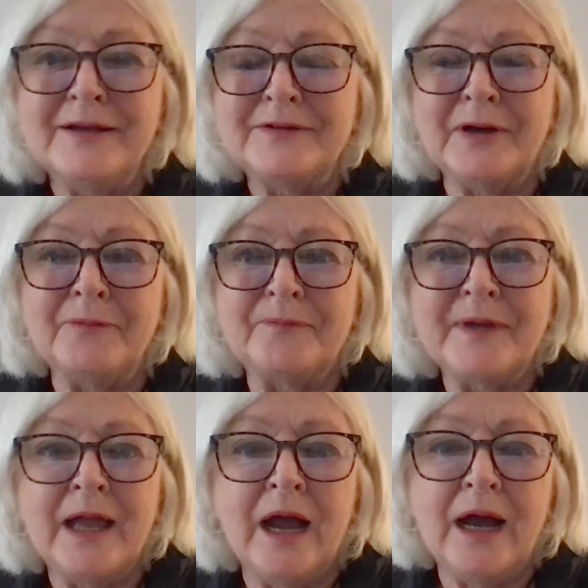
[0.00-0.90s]
So
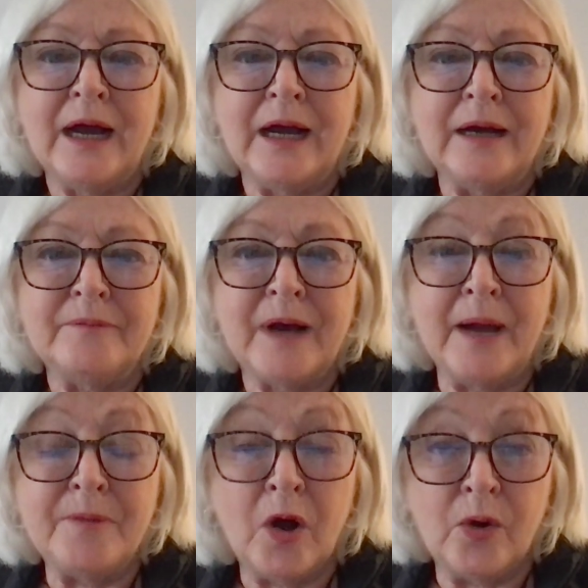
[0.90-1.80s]
uh,
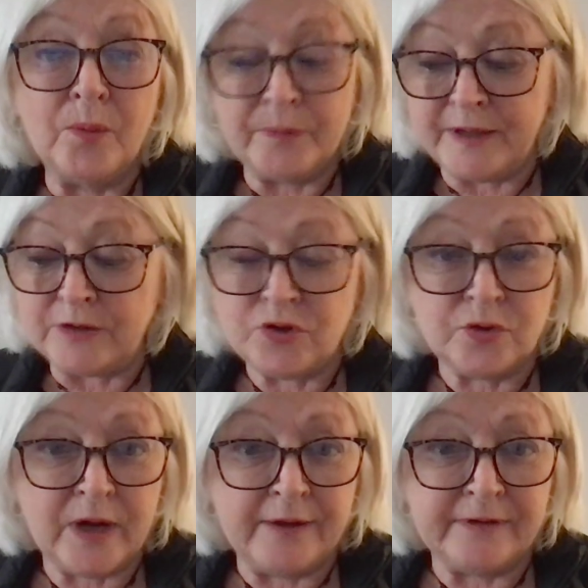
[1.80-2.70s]
I'm hope that
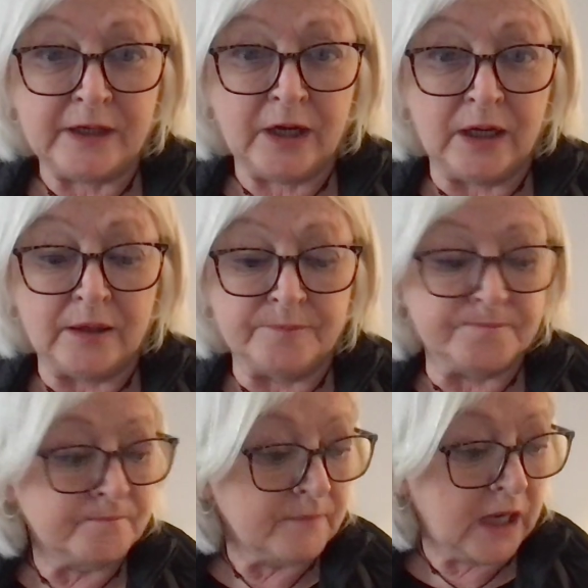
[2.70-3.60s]
you're having a,
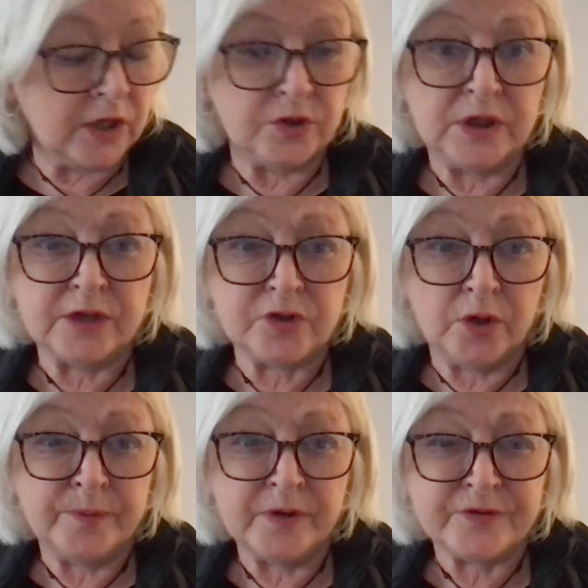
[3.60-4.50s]
a good
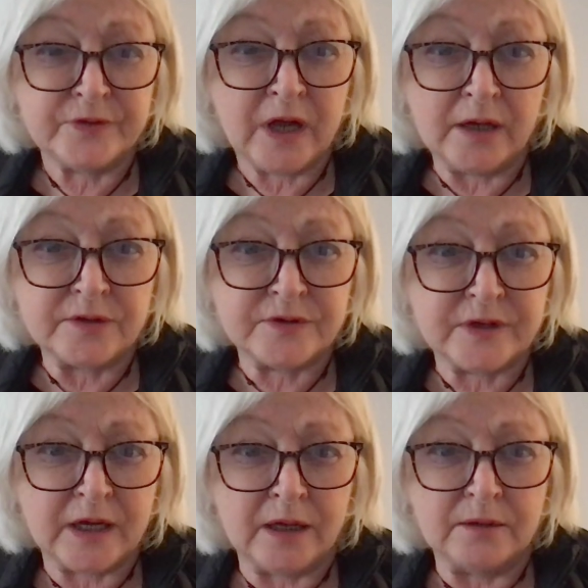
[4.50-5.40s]
October. It's not,
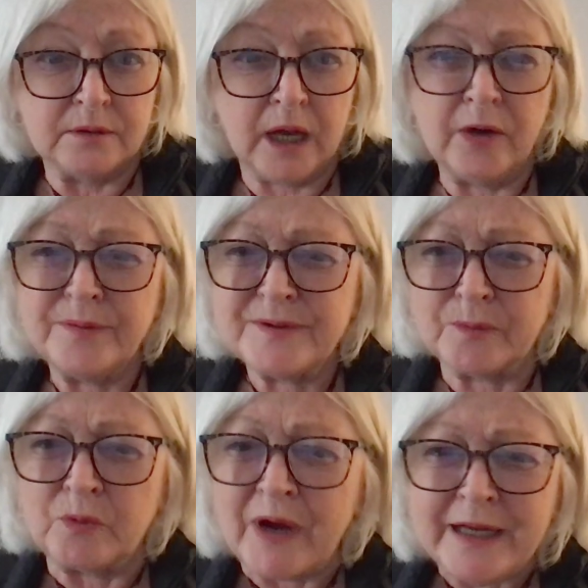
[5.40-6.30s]
uh, I hope
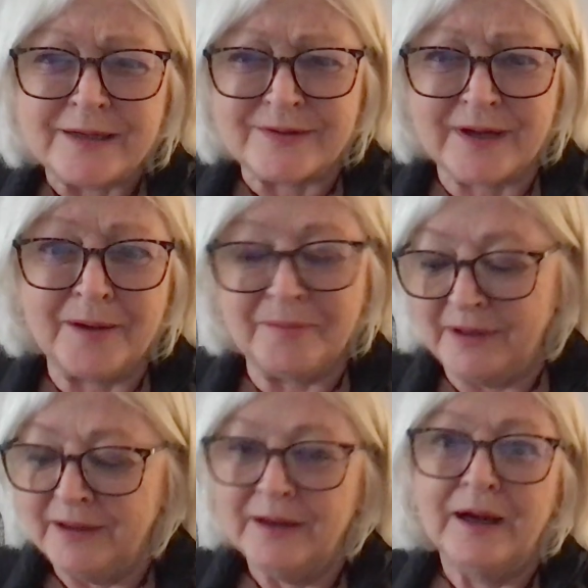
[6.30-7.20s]
some rain has come.
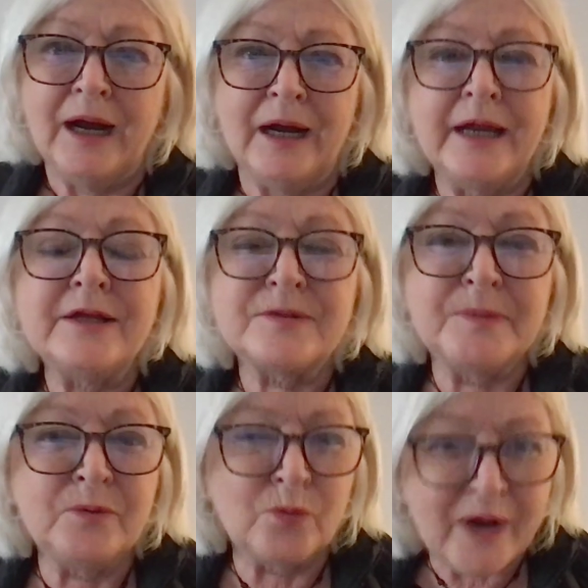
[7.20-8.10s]
Uh, it's
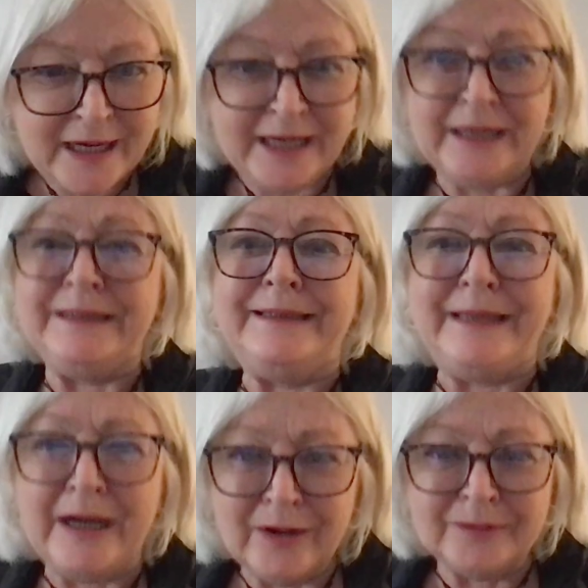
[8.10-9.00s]
been raining
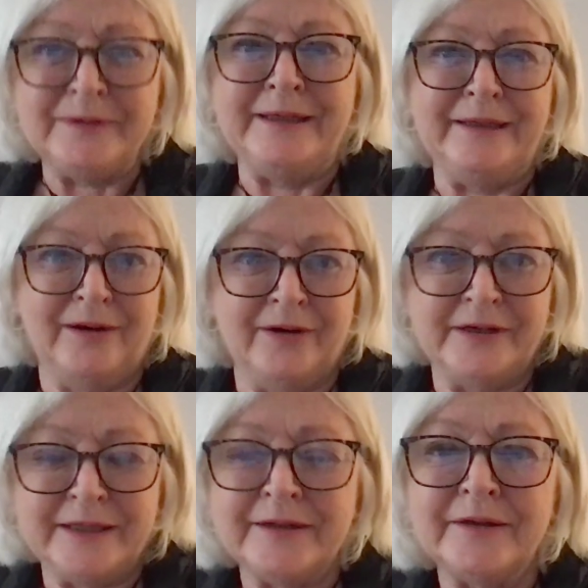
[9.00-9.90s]
terribly
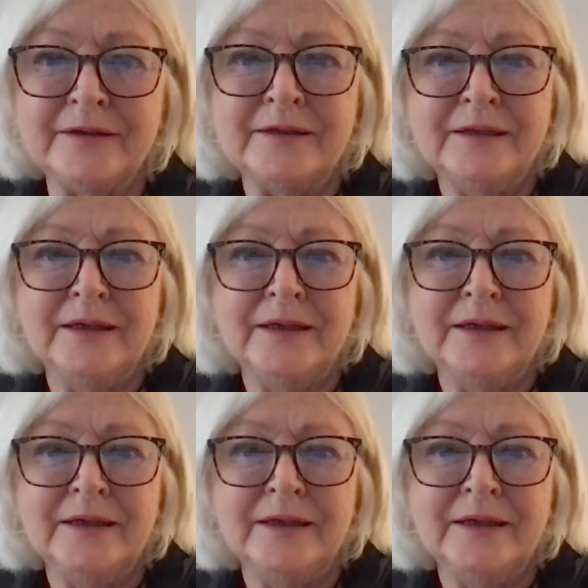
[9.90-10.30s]
hard here.